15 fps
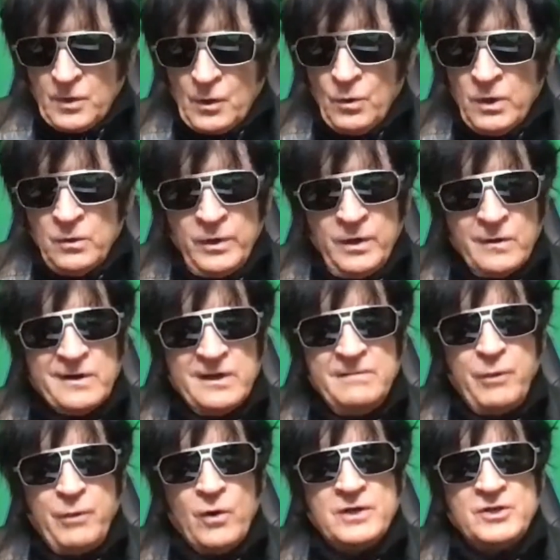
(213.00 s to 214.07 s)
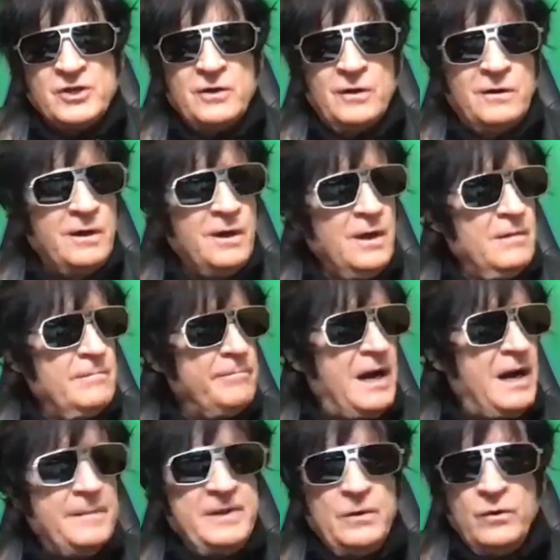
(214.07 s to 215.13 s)
when we were in Portugal,
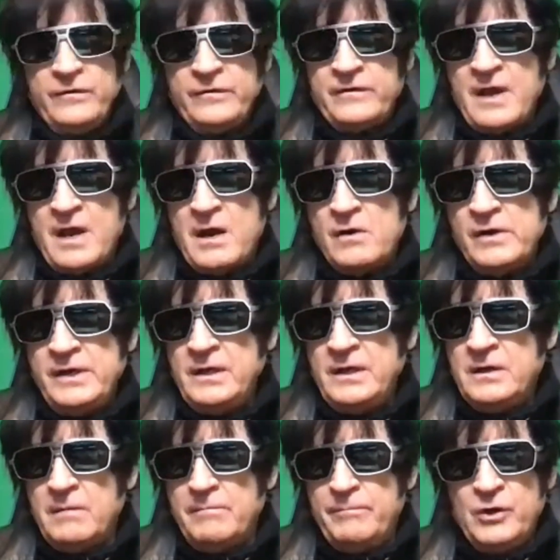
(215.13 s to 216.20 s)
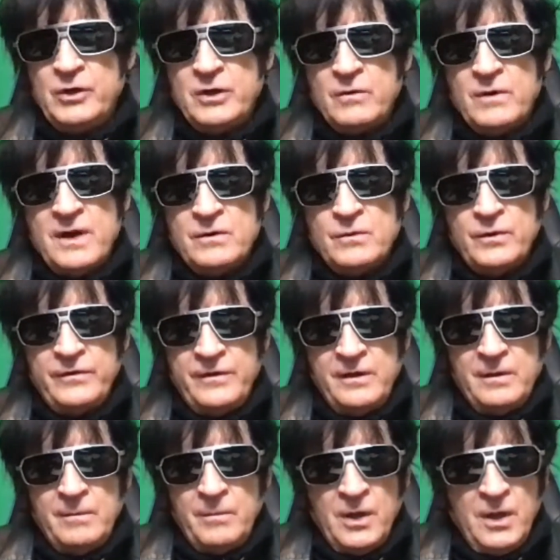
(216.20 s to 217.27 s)
Bobby was carrying a book around with
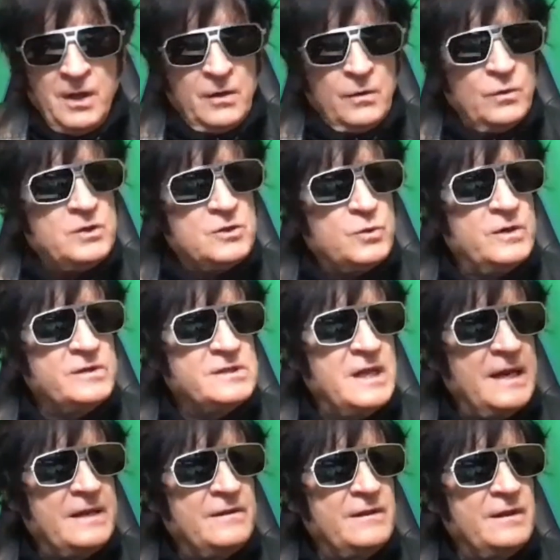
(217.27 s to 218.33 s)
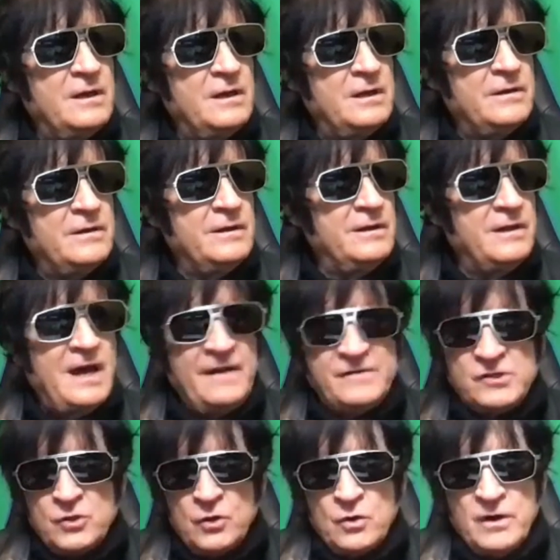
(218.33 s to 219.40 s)
him, which was like the life
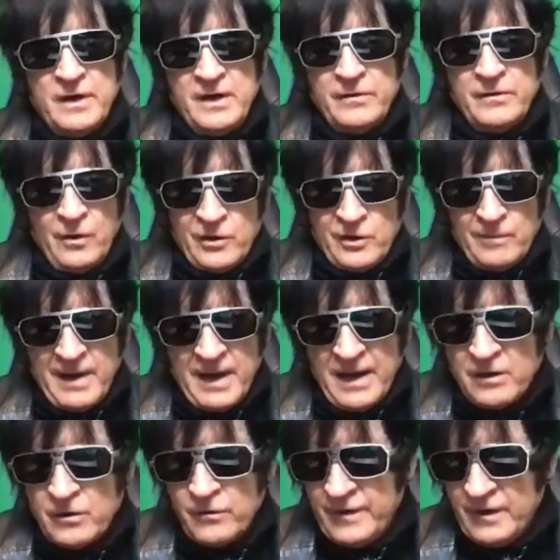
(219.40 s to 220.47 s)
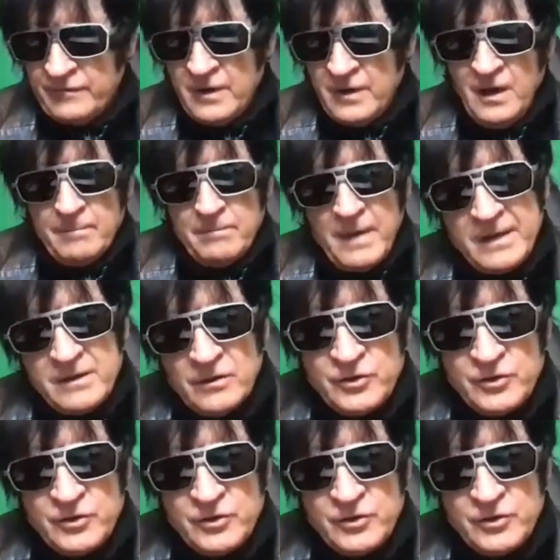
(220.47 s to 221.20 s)
story or the autobiography of Michael